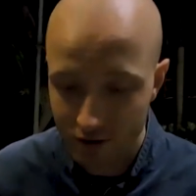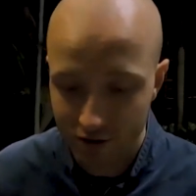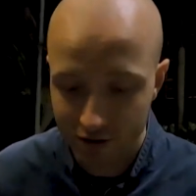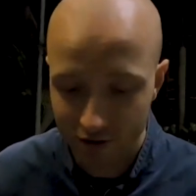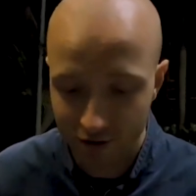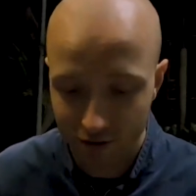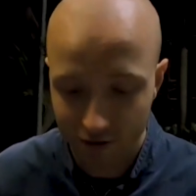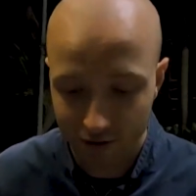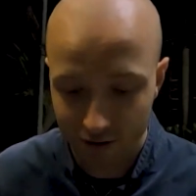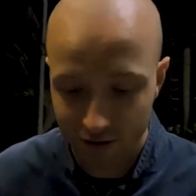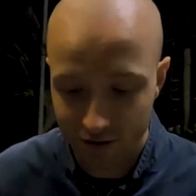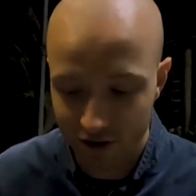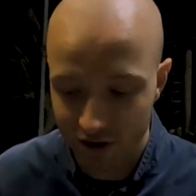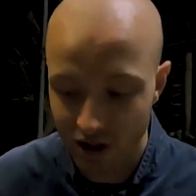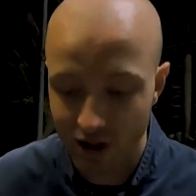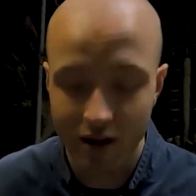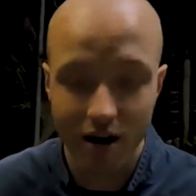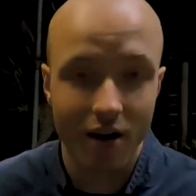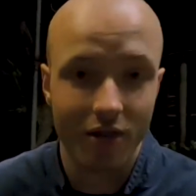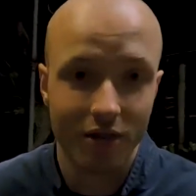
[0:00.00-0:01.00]
so she
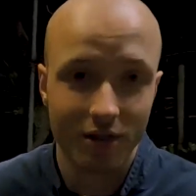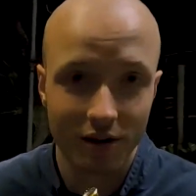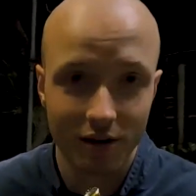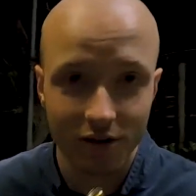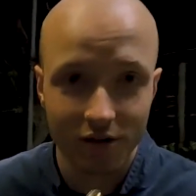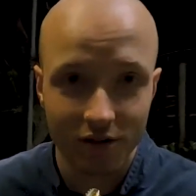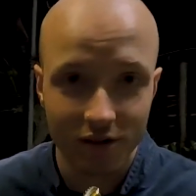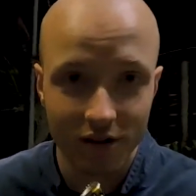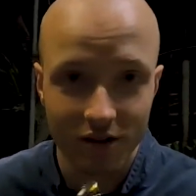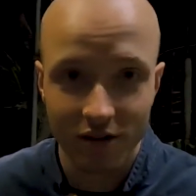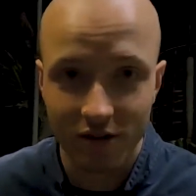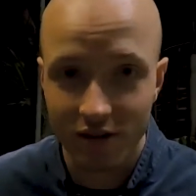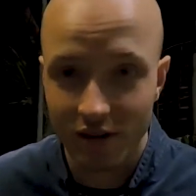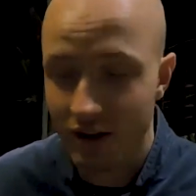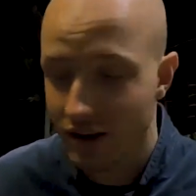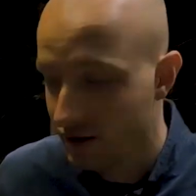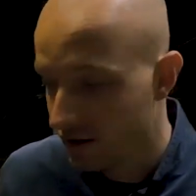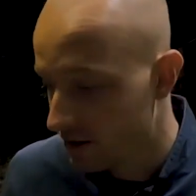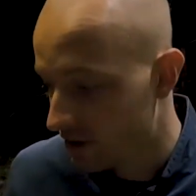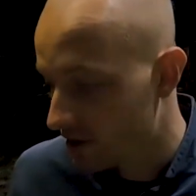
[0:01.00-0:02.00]
got this
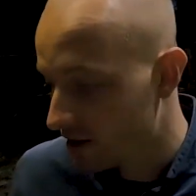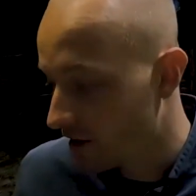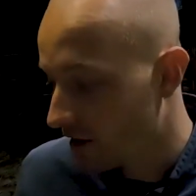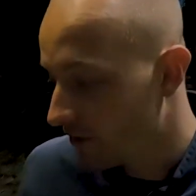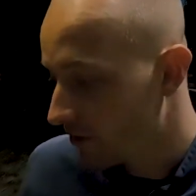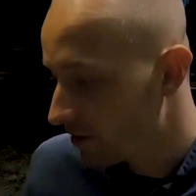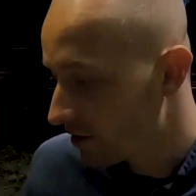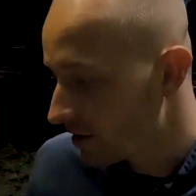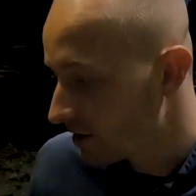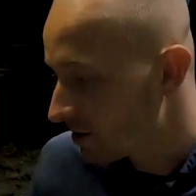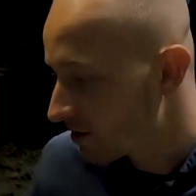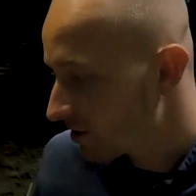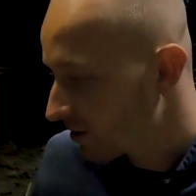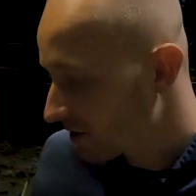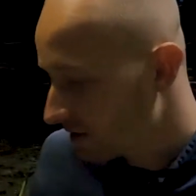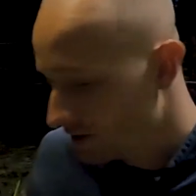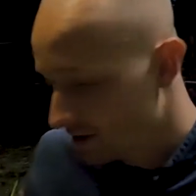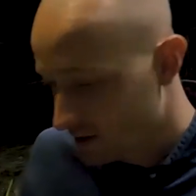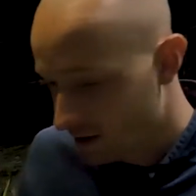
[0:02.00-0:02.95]
instead. It's covered in chocolate.